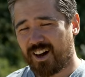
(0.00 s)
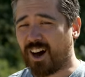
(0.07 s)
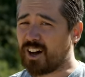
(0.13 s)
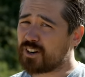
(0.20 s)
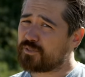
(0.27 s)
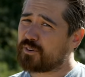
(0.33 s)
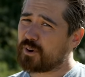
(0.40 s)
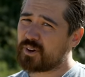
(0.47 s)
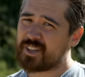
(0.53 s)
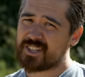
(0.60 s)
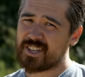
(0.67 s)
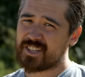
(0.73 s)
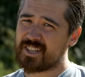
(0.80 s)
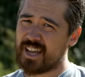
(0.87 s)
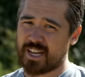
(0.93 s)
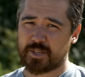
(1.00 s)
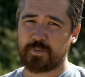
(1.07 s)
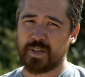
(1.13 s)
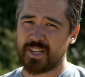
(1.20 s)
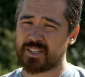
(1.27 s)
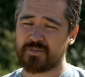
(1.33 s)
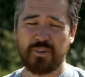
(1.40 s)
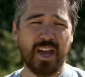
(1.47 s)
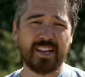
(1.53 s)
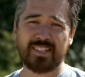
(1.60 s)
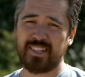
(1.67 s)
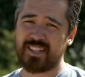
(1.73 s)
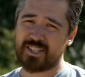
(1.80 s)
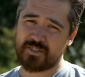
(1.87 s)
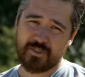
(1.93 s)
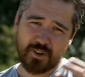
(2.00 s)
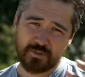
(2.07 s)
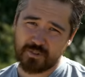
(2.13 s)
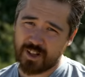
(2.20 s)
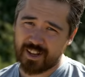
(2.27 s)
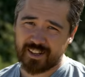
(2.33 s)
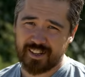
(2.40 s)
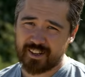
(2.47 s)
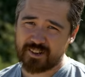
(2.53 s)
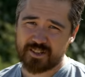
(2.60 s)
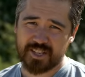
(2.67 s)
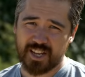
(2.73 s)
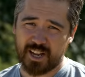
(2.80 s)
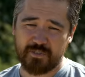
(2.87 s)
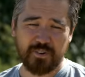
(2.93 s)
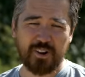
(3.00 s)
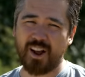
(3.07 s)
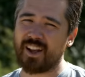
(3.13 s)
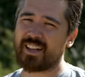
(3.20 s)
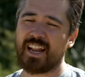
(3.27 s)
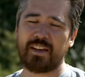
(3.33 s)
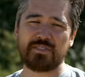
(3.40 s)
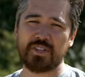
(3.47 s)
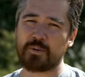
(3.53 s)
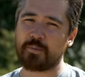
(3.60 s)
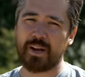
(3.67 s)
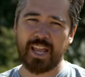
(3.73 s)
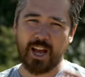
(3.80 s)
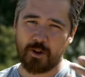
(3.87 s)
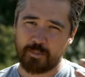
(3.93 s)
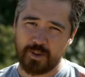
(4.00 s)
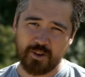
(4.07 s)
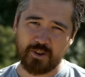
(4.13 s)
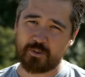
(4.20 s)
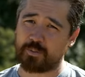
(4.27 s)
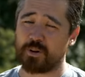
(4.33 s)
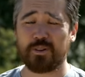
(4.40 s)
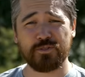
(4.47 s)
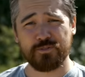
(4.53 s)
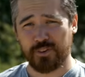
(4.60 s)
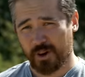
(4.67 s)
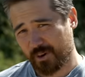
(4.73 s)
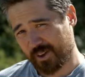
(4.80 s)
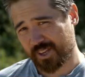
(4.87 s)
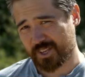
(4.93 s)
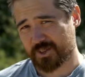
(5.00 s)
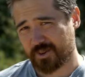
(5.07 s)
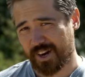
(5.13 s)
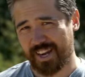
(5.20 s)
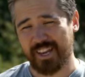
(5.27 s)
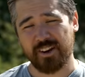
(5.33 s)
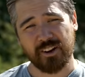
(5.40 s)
Autofocus is next, because the fact is, if you're vlogging yourself, you're not gonna have somebody helping you to pull focus, right?